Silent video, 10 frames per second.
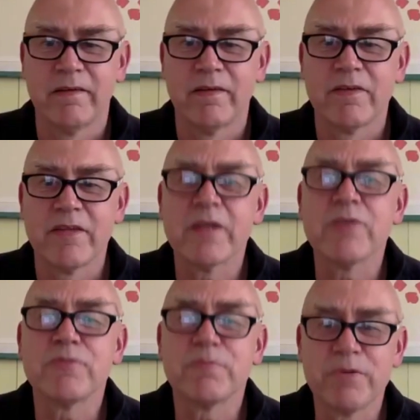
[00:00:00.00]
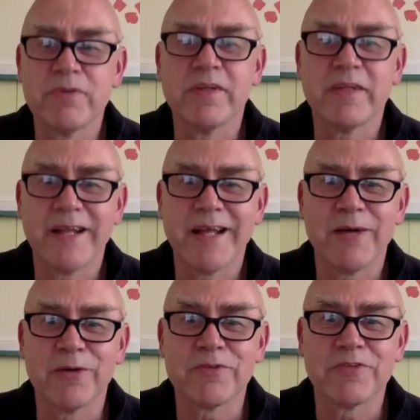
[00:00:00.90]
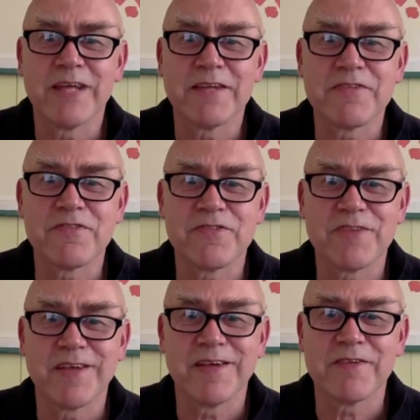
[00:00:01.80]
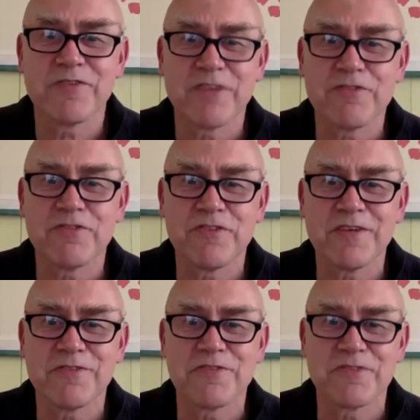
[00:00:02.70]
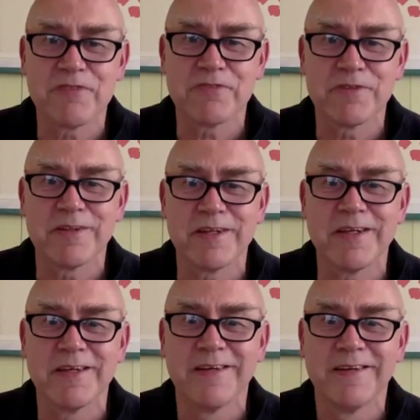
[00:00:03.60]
Thank you for pointing that out. That's session 6 is definitely